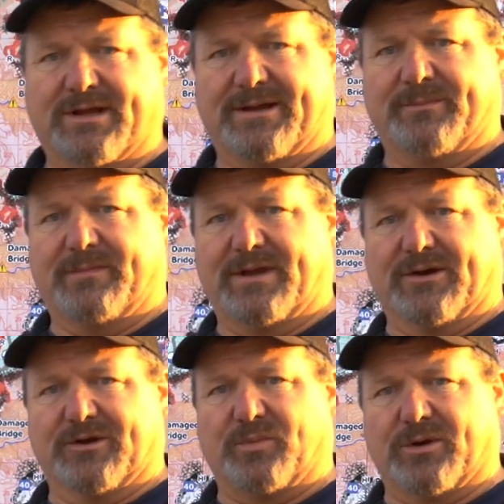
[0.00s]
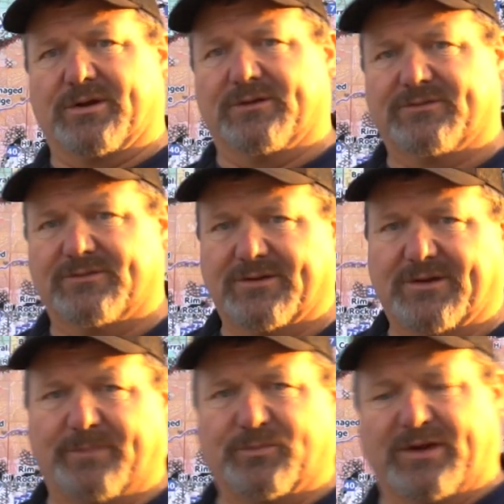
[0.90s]
I'm Erik Perkins,
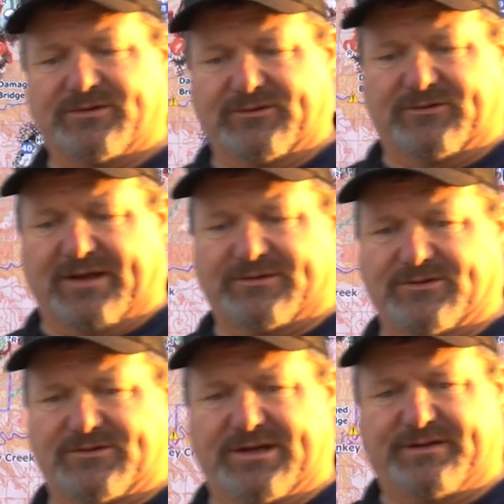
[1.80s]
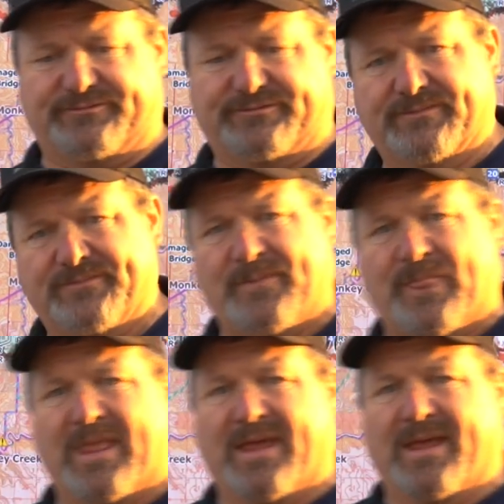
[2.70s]
Operations Section Chief
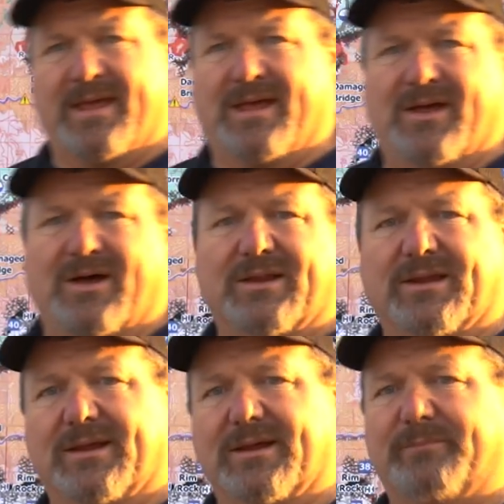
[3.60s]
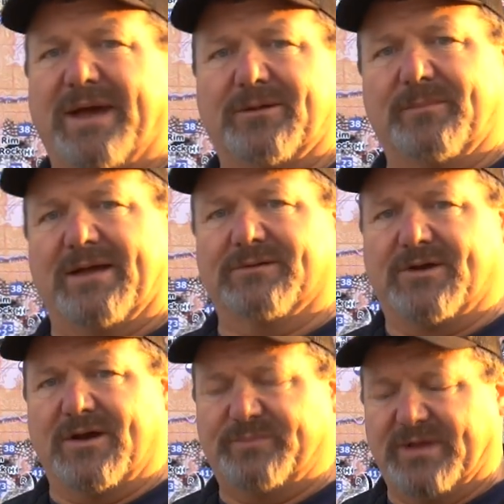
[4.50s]
on the Battle Mountain
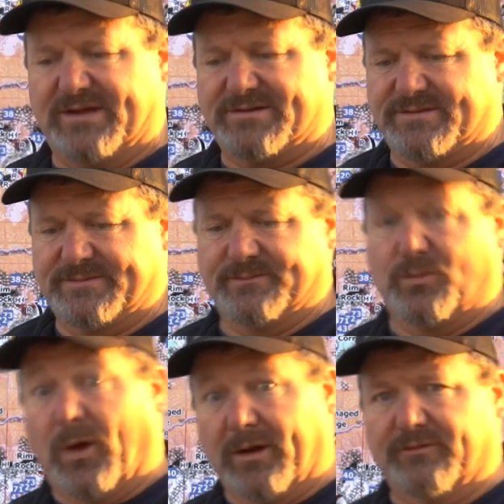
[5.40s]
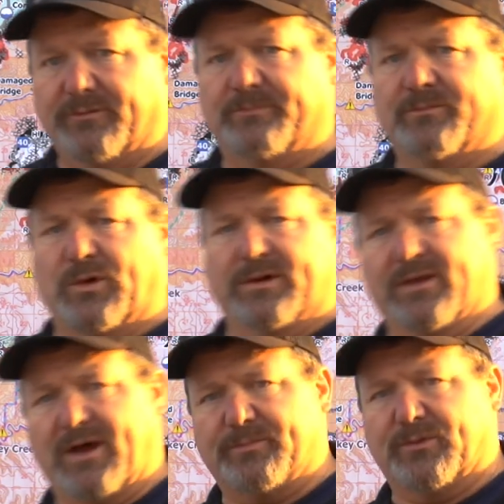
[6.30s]
Complex. One of
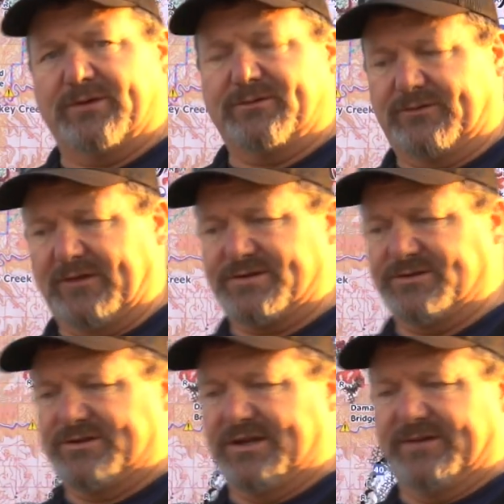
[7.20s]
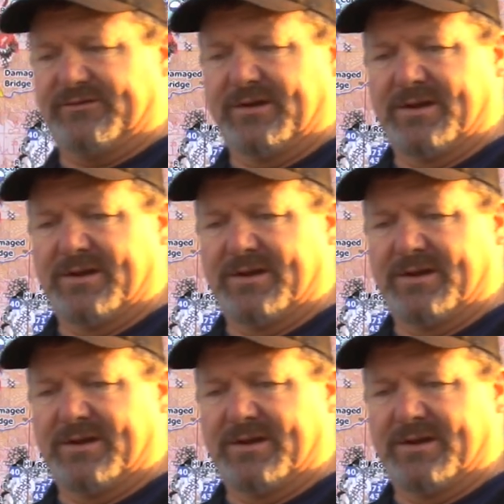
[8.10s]
the Operations Section Chiefs.